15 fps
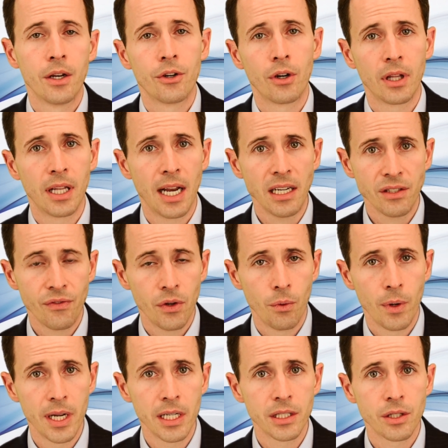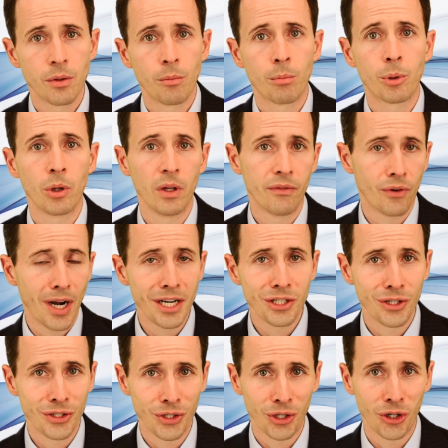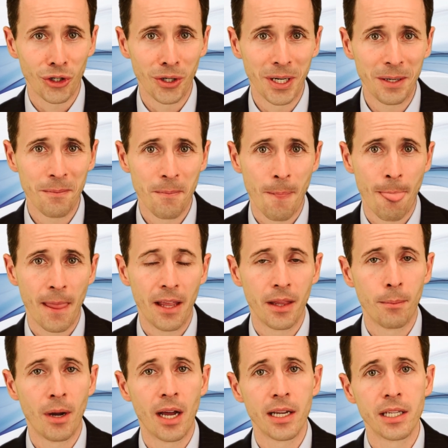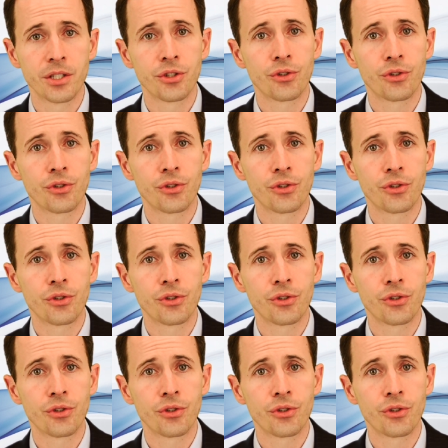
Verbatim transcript: During the next few weeks, proliferation is occurring and the body is